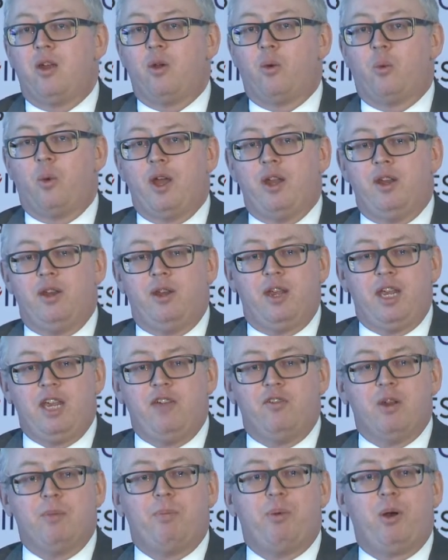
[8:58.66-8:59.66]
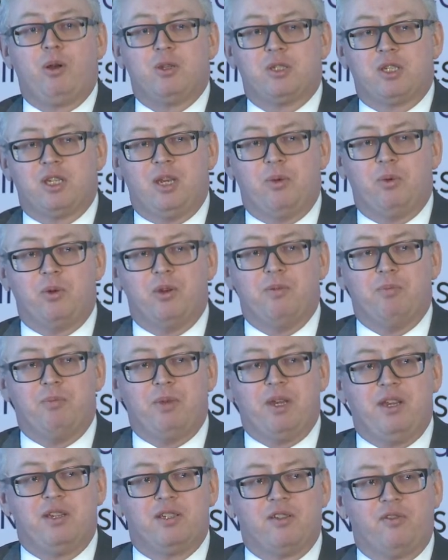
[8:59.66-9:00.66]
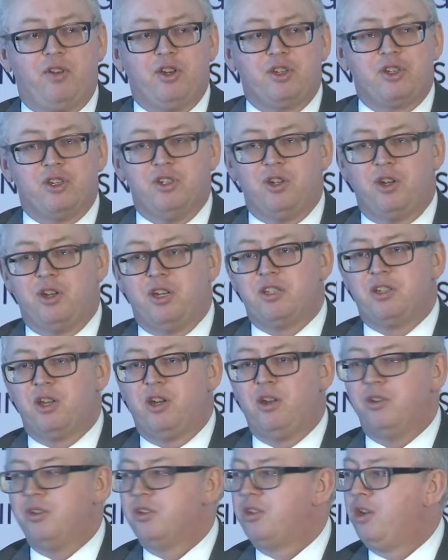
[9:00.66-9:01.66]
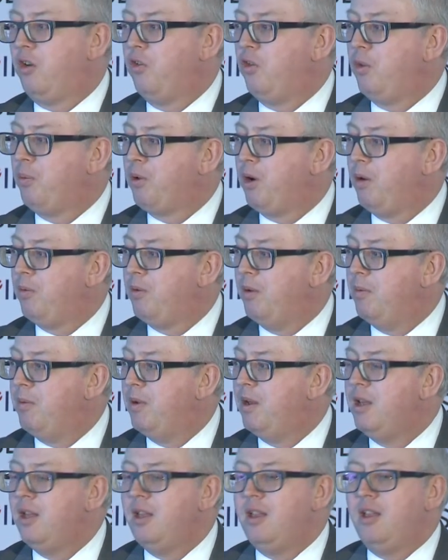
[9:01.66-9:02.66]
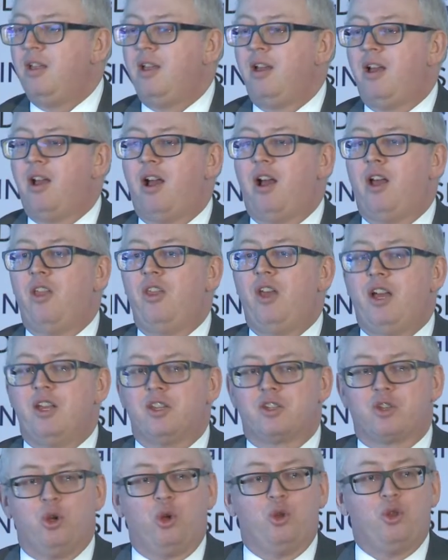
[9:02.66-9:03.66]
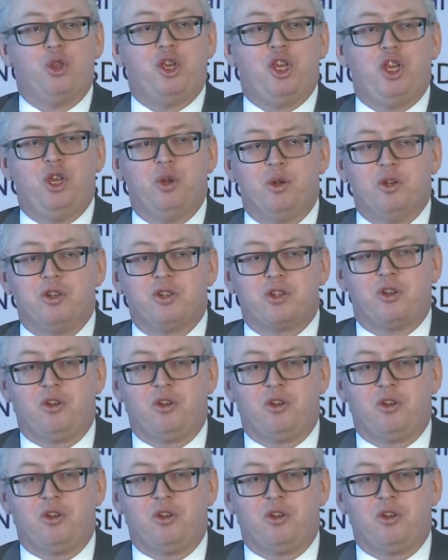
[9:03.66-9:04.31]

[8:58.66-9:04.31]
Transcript: when even a posse wouldn't be sufficient on its own to solve the problem. And that is called the hue and